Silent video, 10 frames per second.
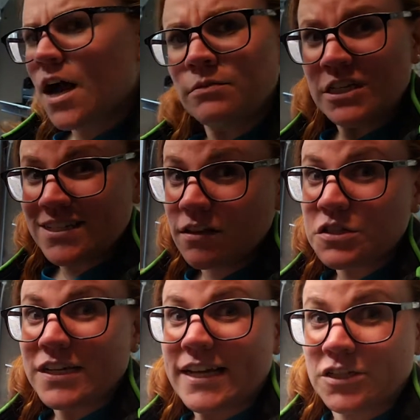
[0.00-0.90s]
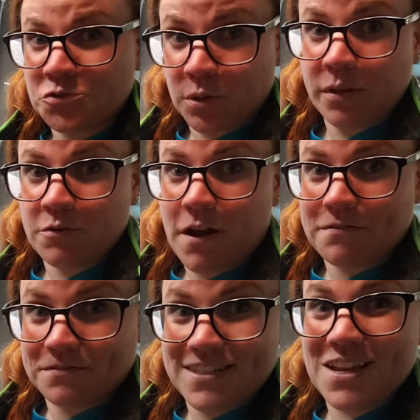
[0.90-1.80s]
She sounds extremely
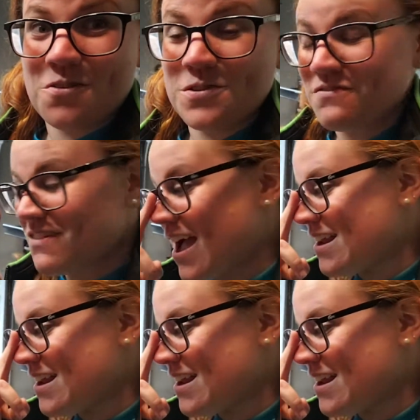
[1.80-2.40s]
rough, so we've got